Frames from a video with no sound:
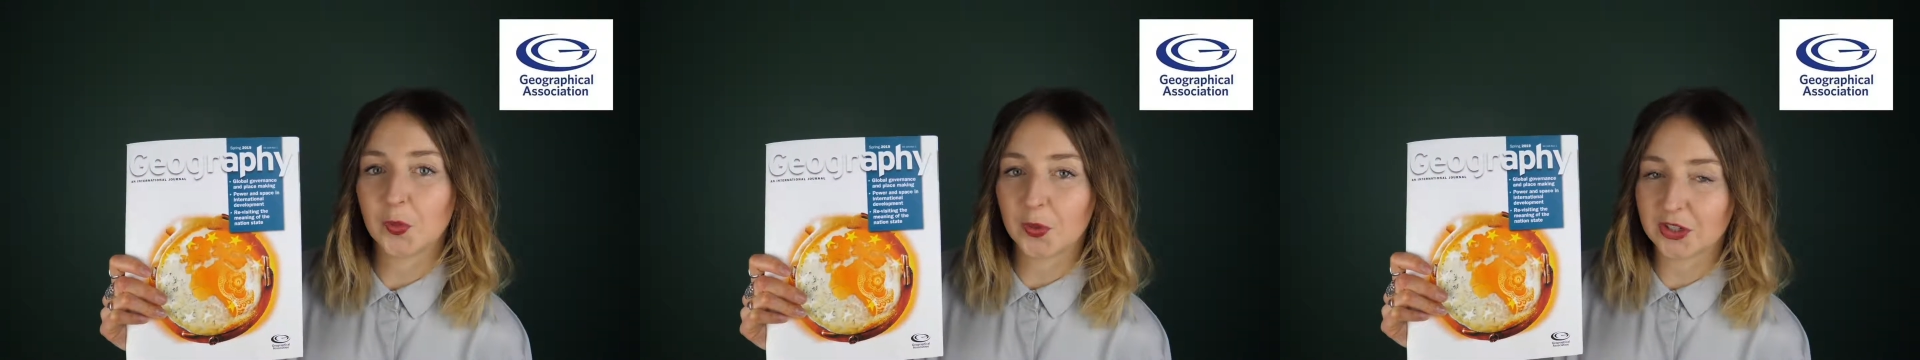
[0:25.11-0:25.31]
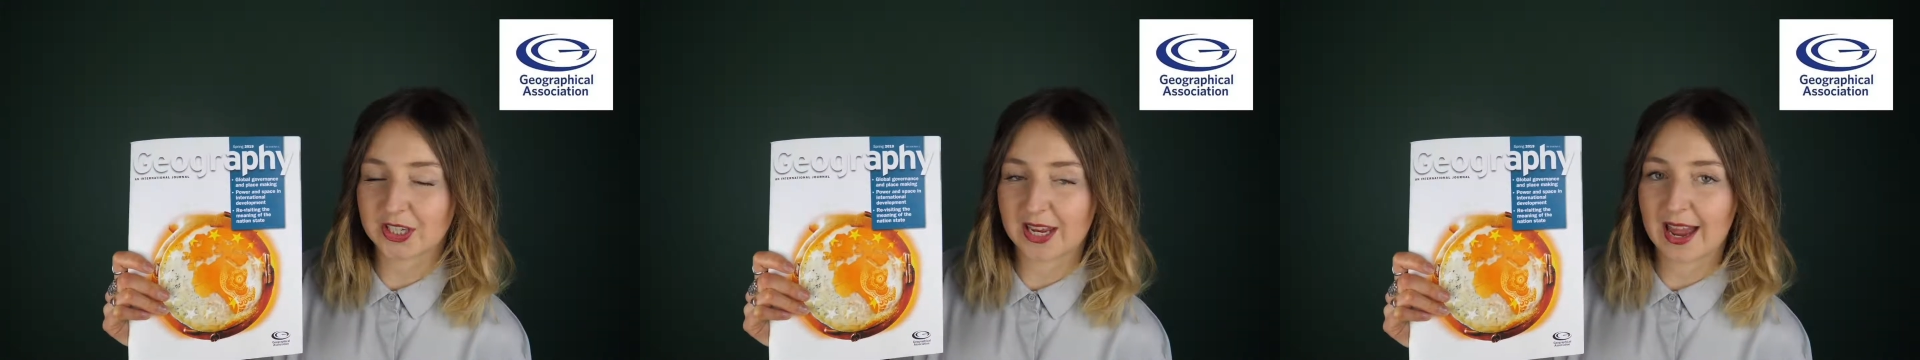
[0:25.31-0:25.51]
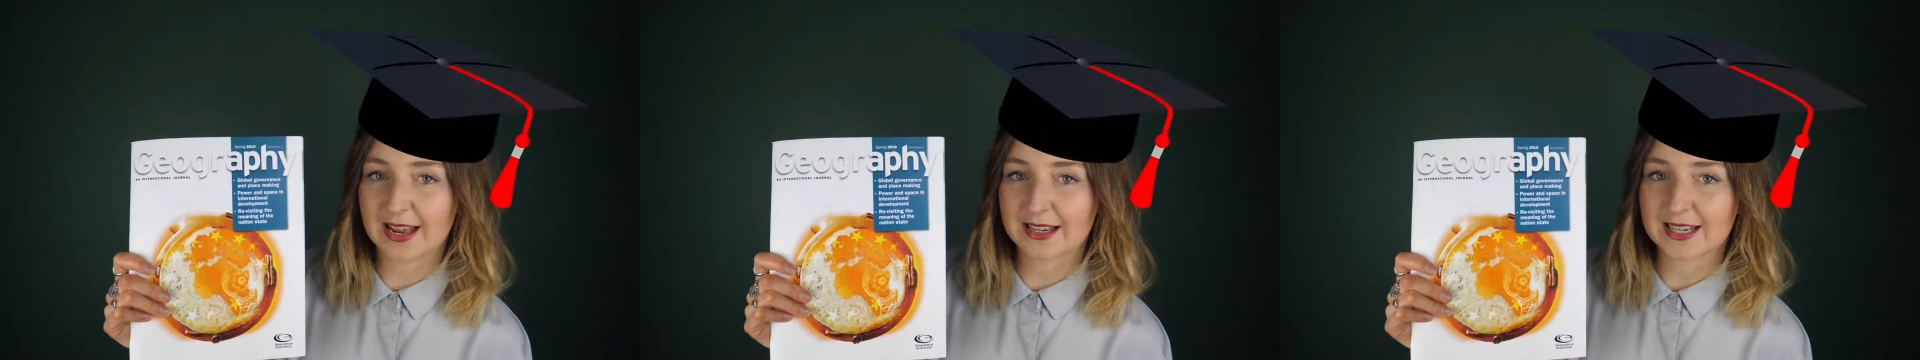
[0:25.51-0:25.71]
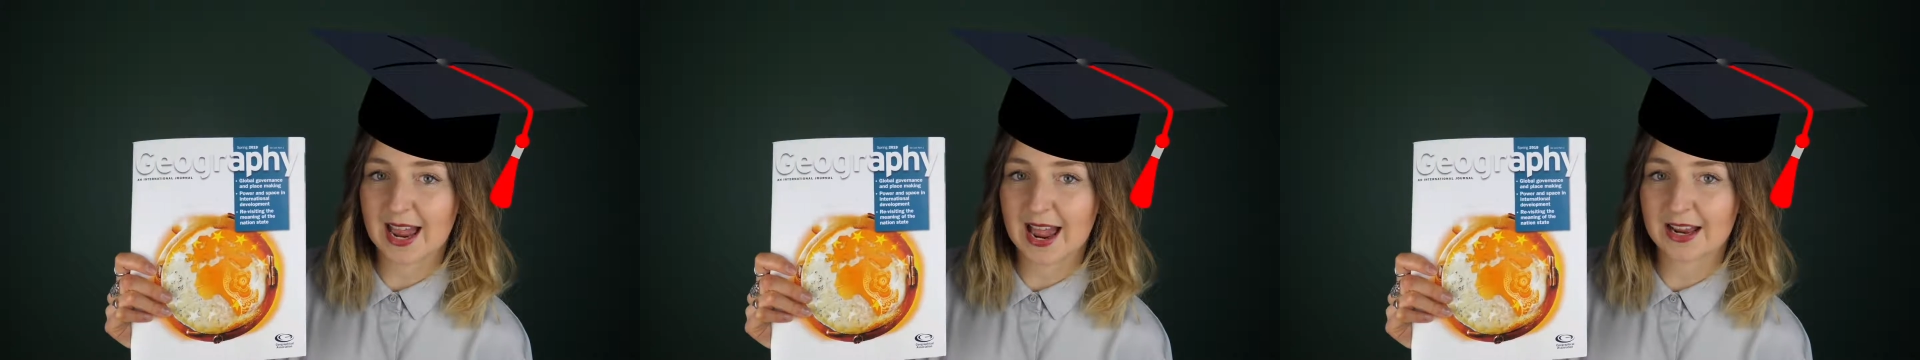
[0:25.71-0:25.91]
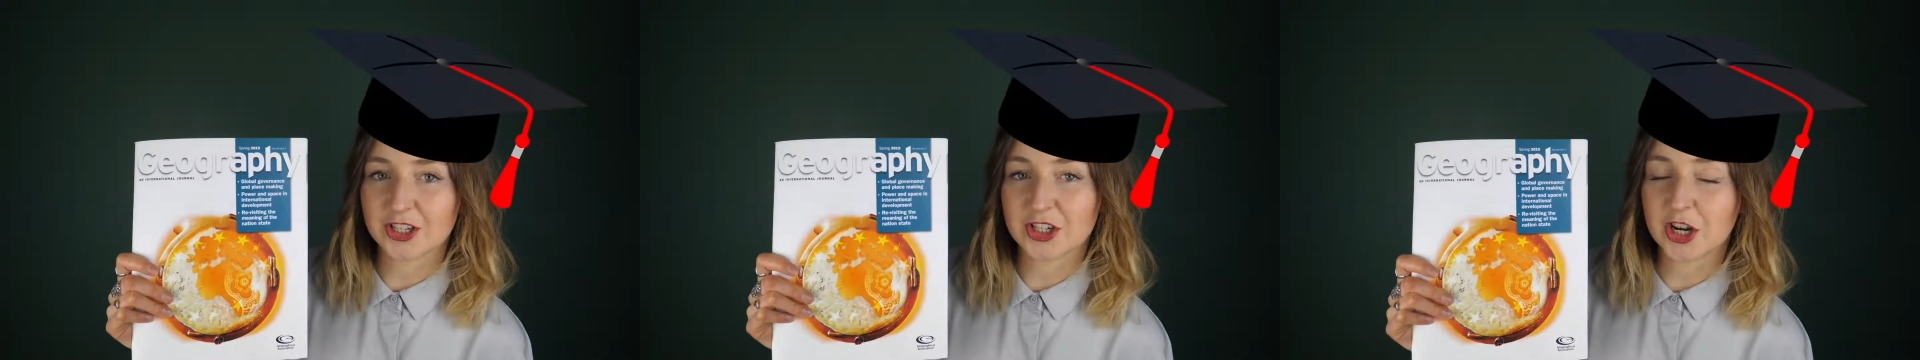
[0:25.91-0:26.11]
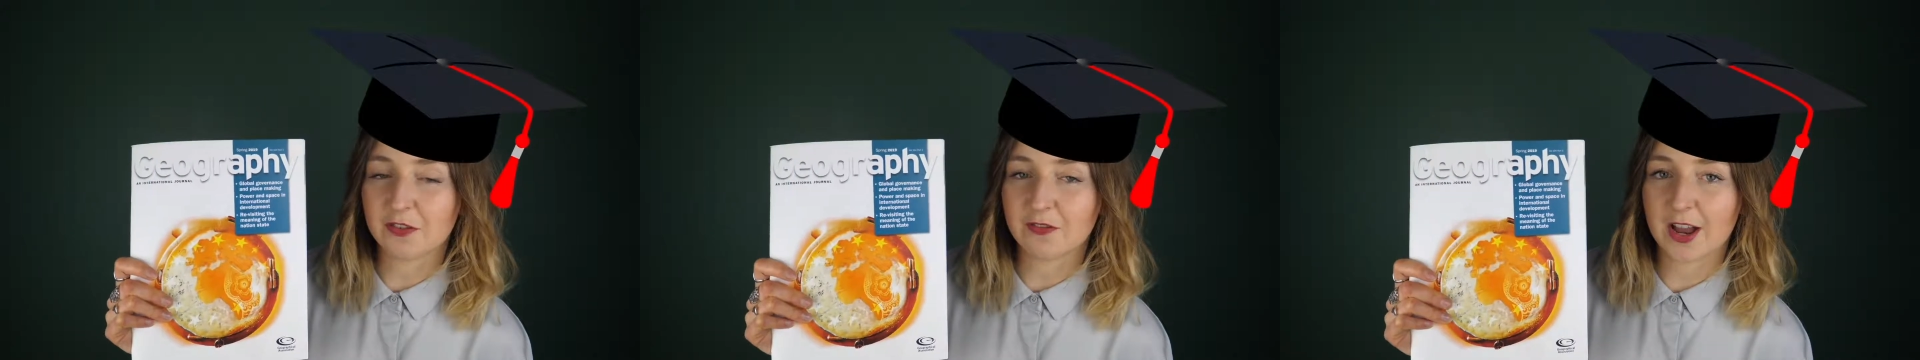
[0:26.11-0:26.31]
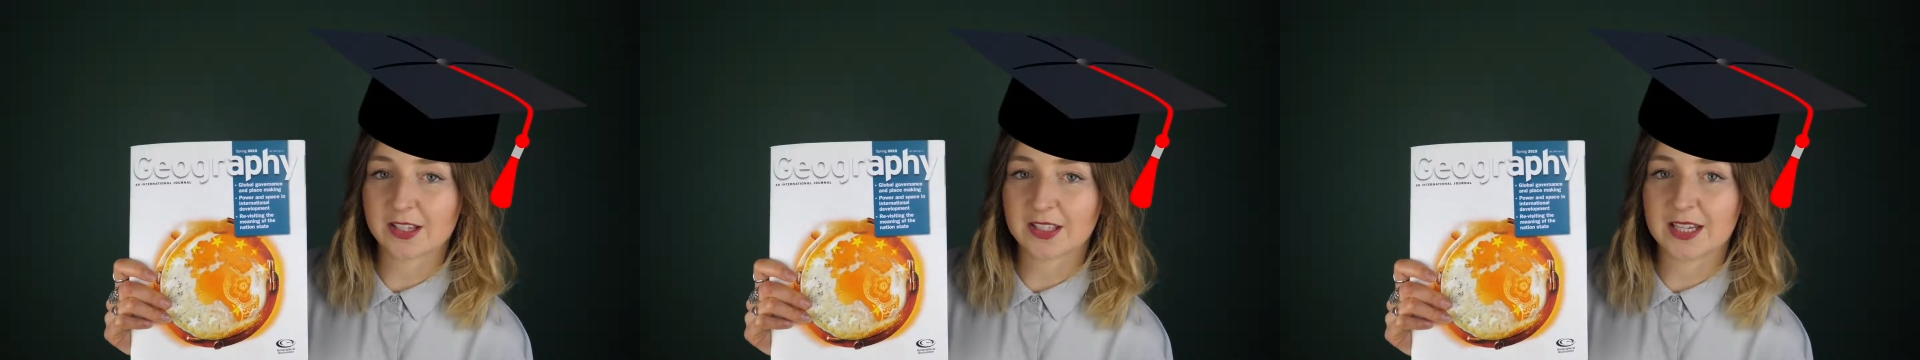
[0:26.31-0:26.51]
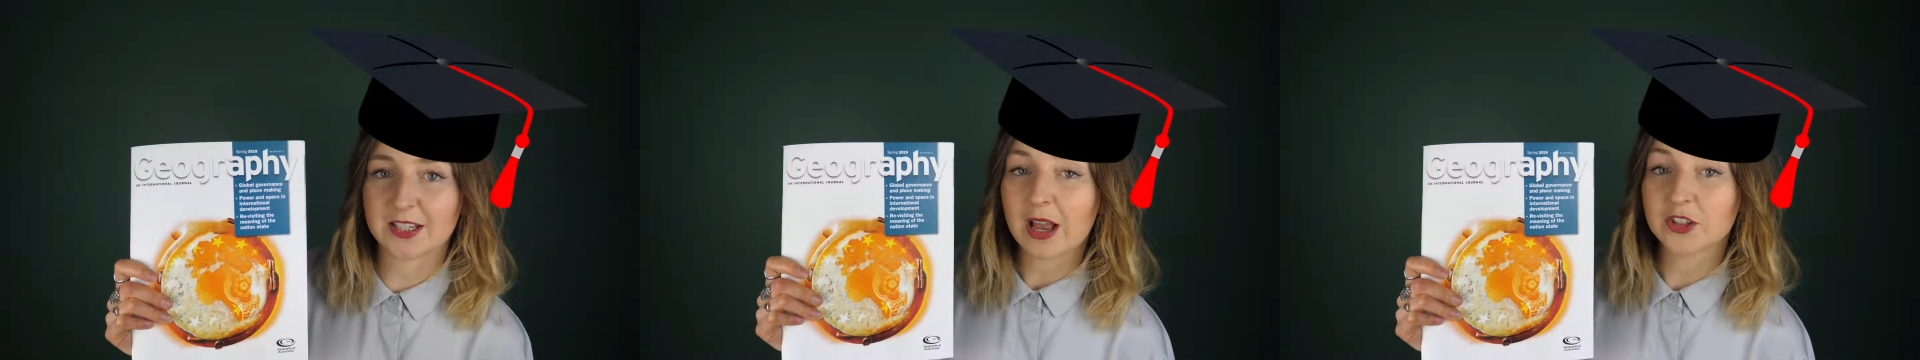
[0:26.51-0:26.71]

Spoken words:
would get at university.